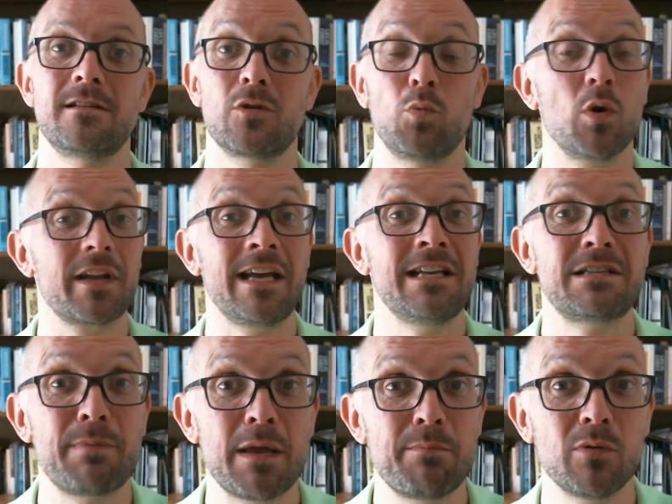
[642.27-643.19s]
So what do
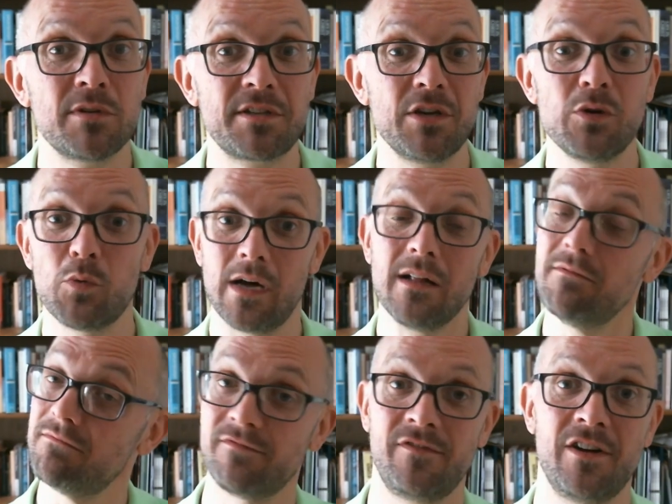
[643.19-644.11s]
his people do?
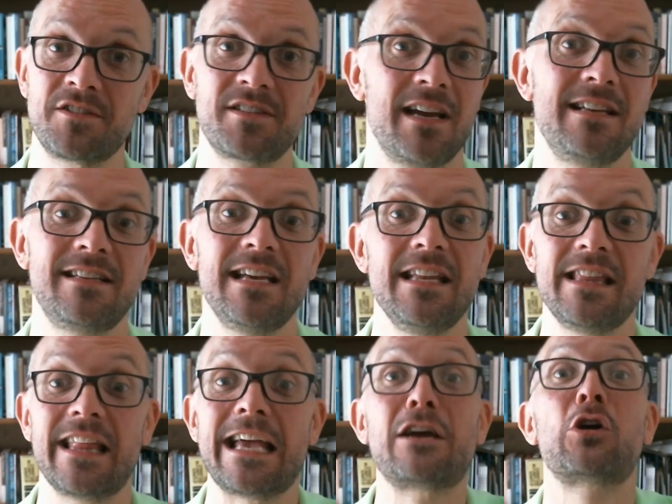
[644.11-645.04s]
Well, verse
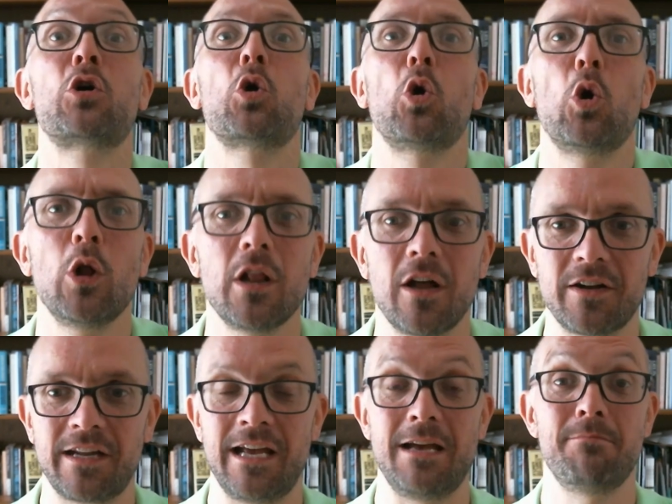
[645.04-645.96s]
18, they call
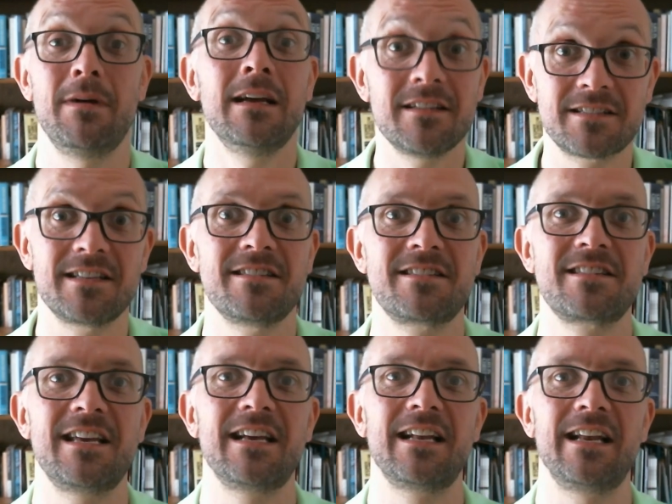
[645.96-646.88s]
on him
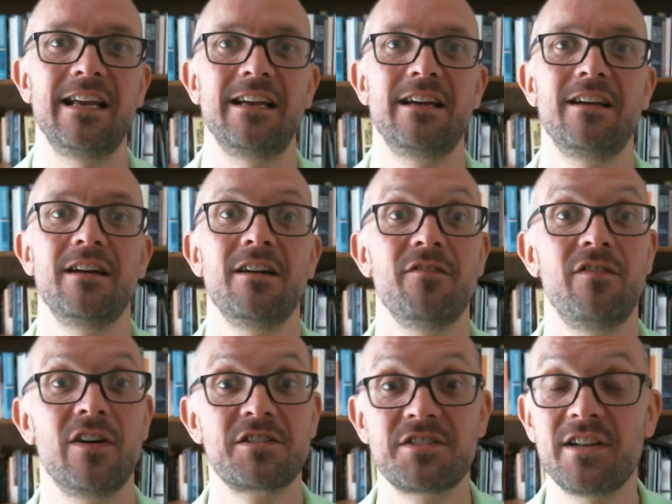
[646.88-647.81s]
sincerely.
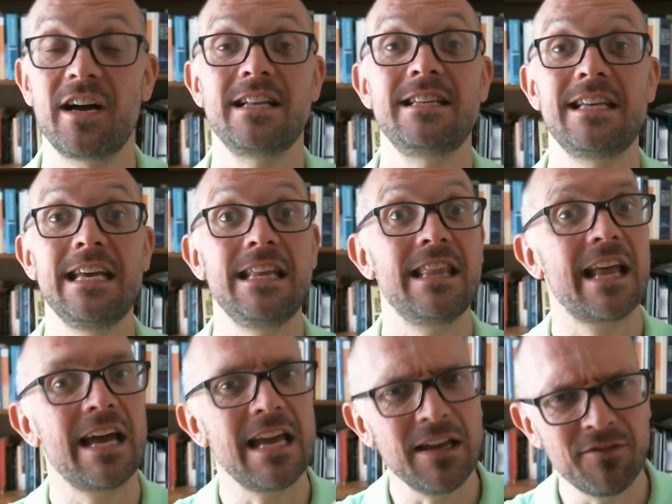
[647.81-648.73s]
Verse 19,
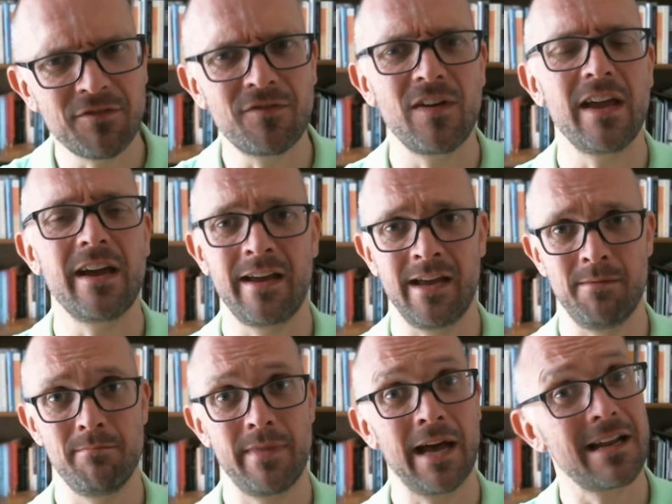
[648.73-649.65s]
they fear
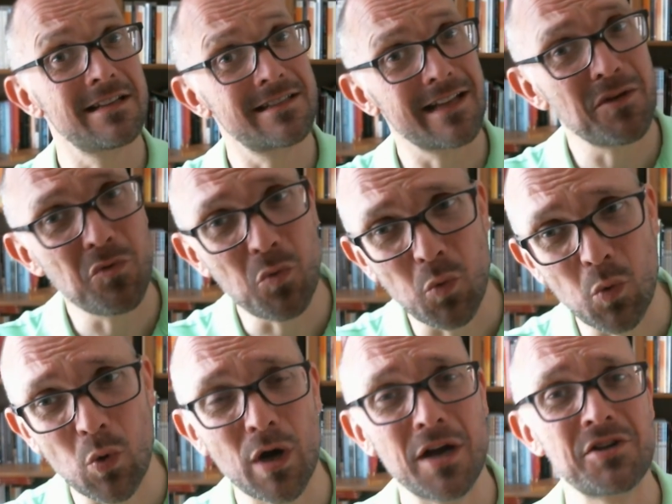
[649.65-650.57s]
him. That is, they
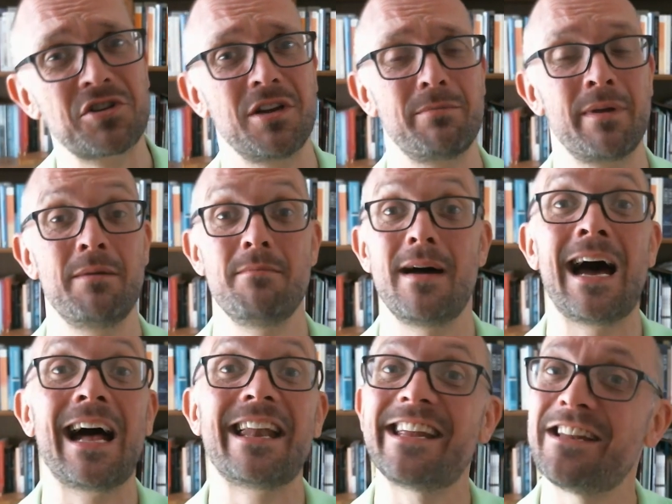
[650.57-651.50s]
worship him
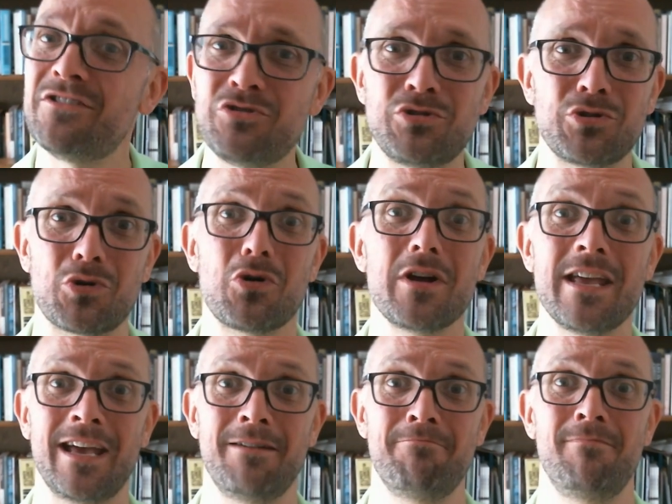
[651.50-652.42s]
and
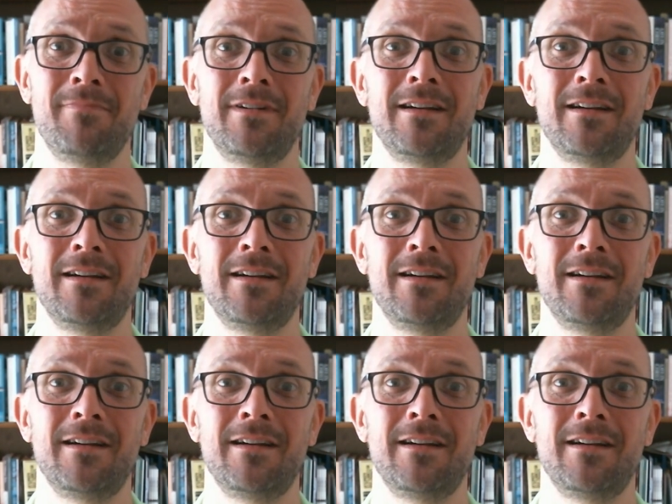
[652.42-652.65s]
enjoy him.